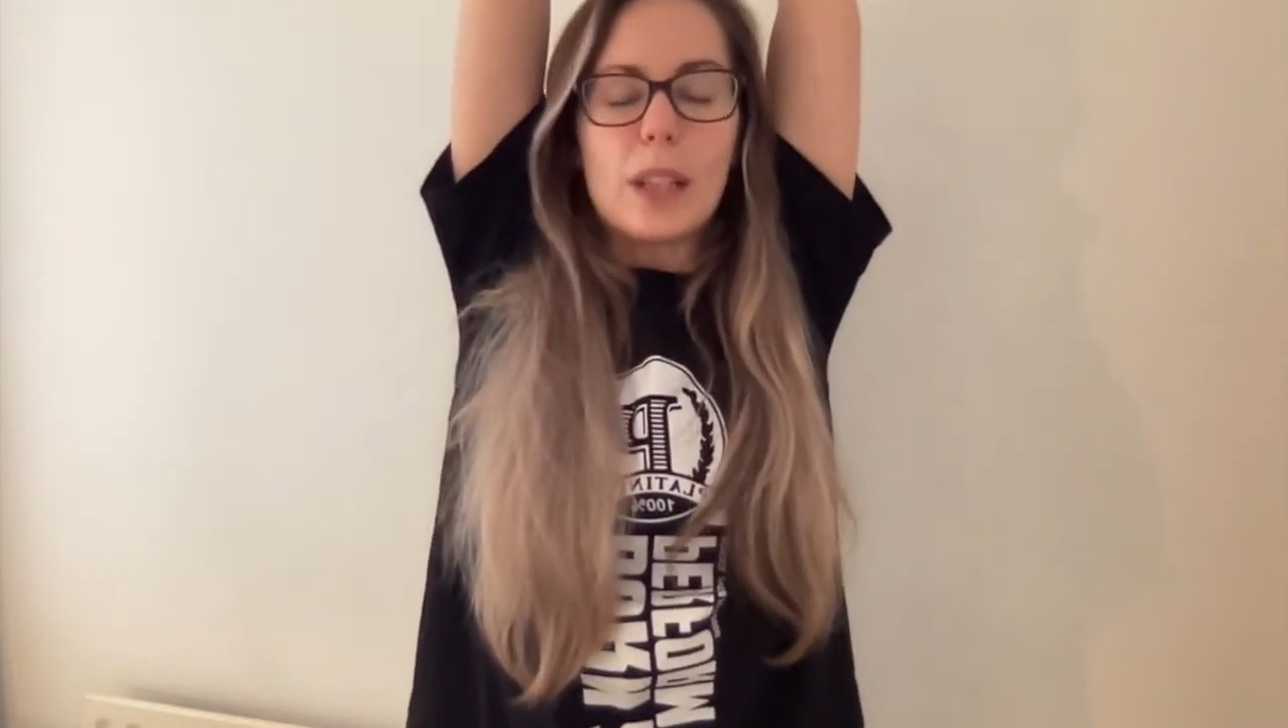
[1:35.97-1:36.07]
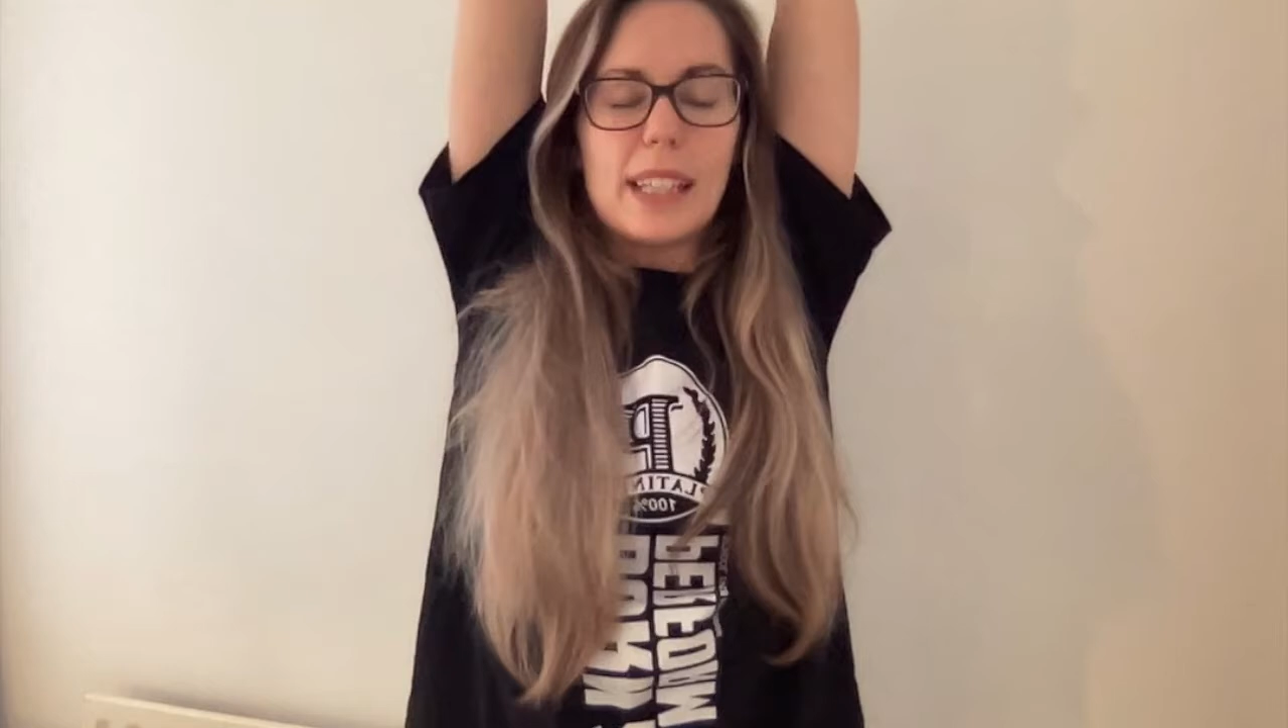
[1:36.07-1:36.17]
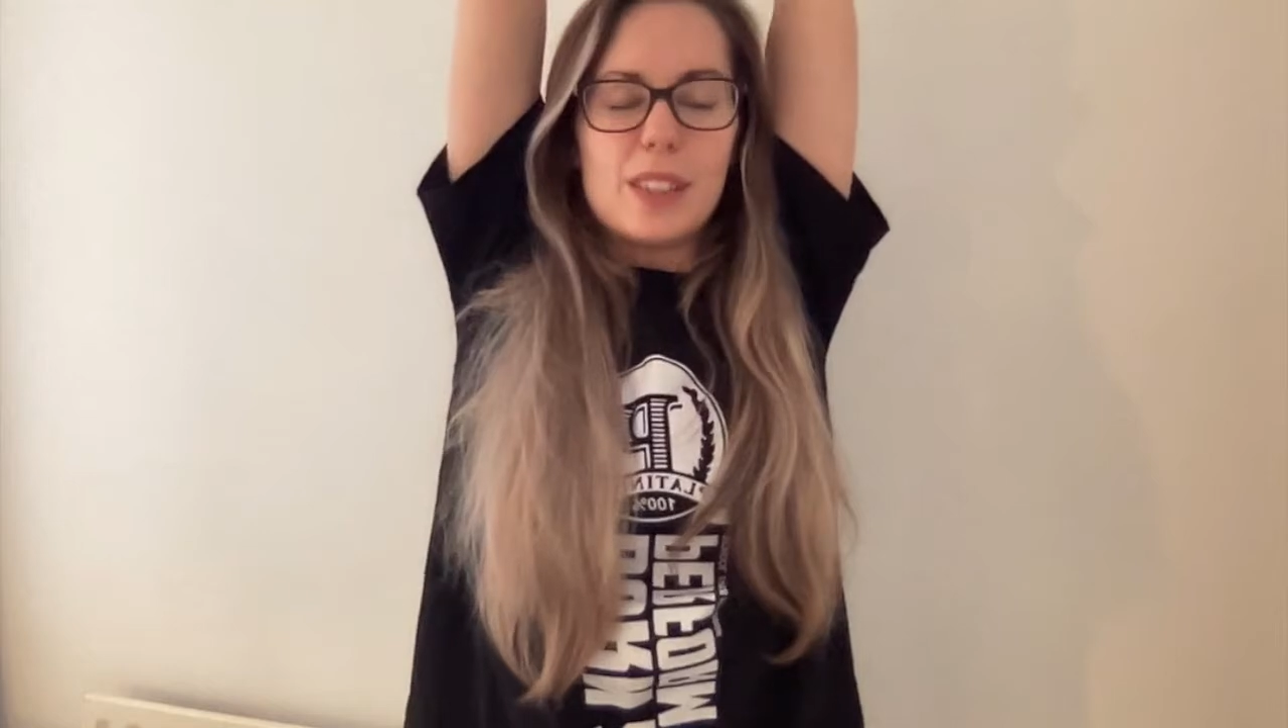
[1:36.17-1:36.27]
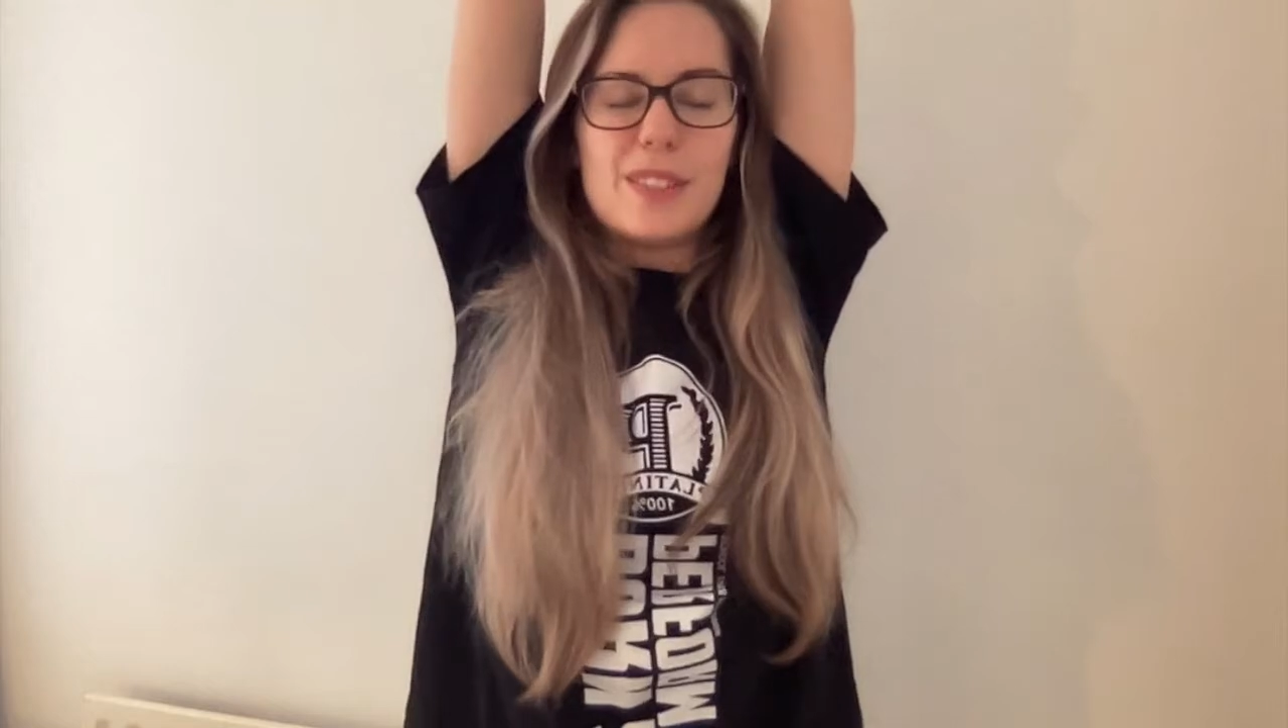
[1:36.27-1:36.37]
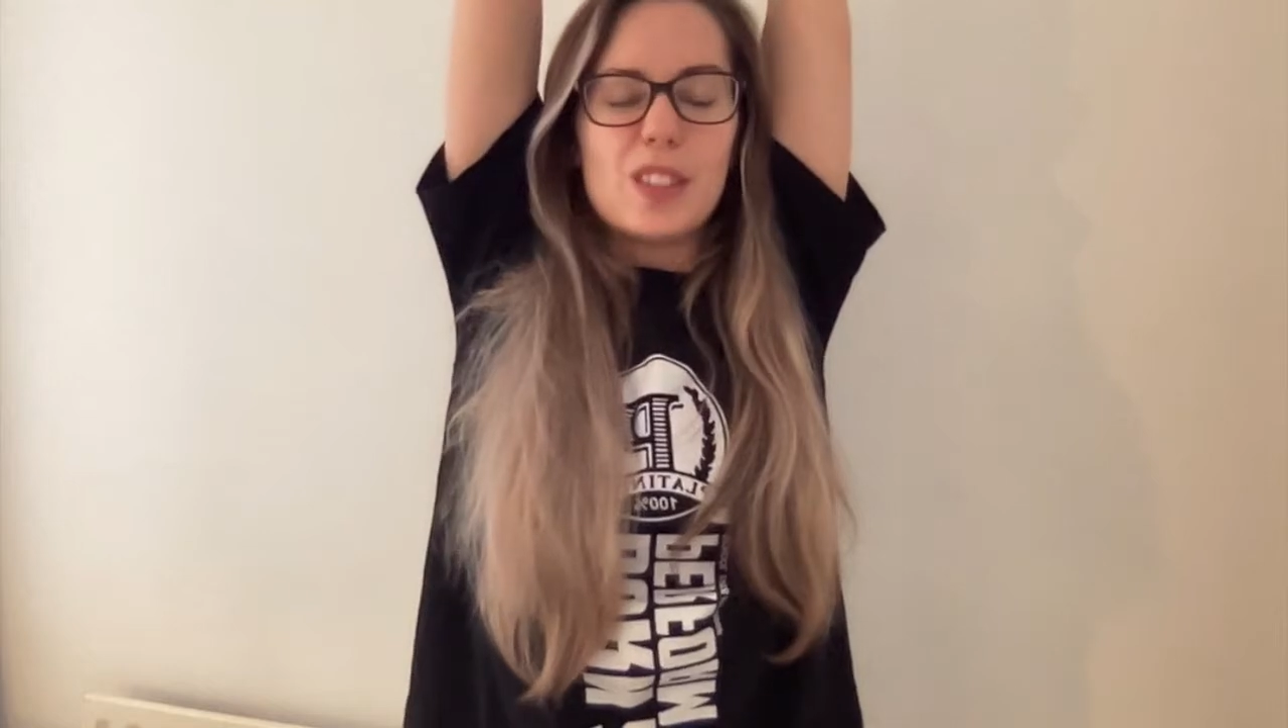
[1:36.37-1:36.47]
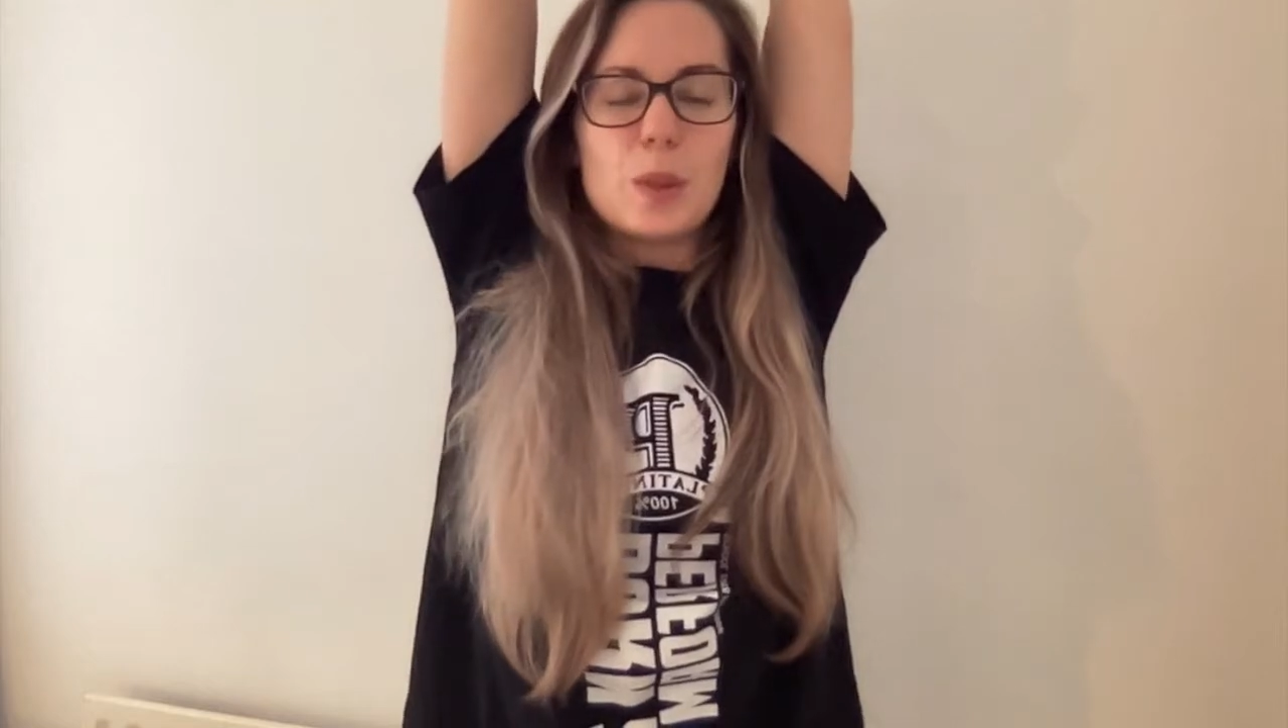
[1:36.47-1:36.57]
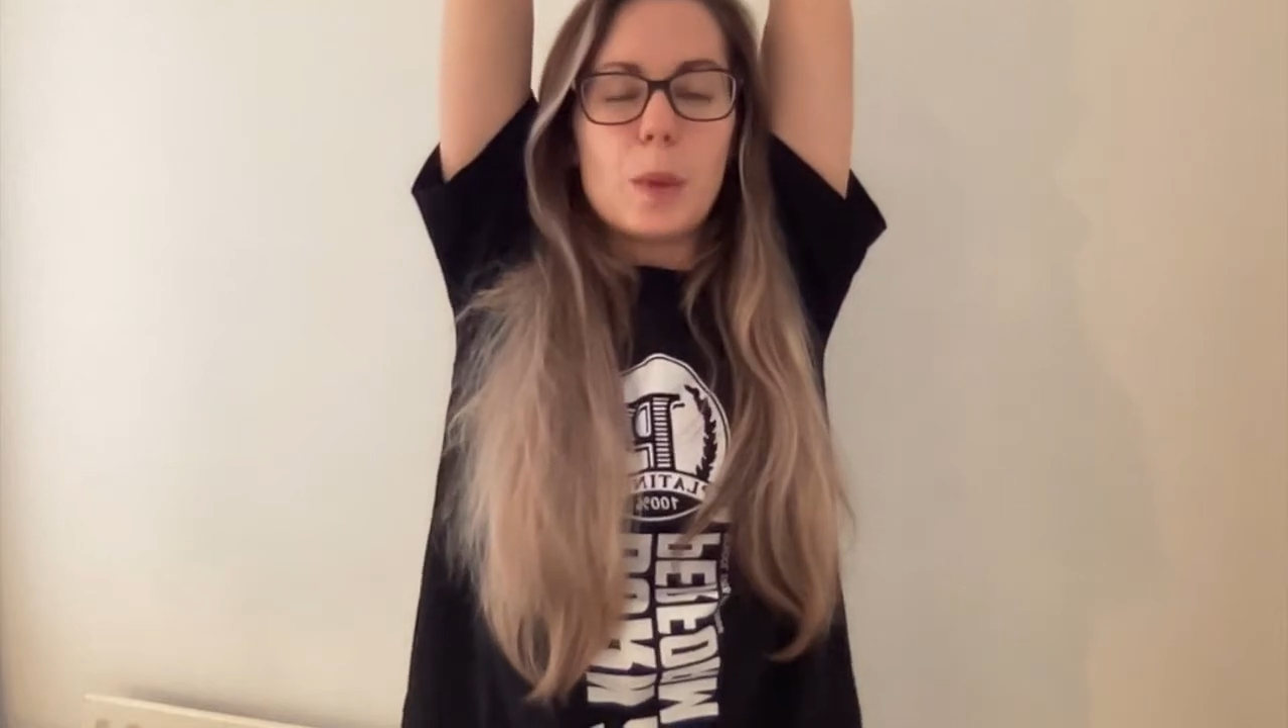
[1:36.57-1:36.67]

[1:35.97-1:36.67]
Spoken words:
like you've just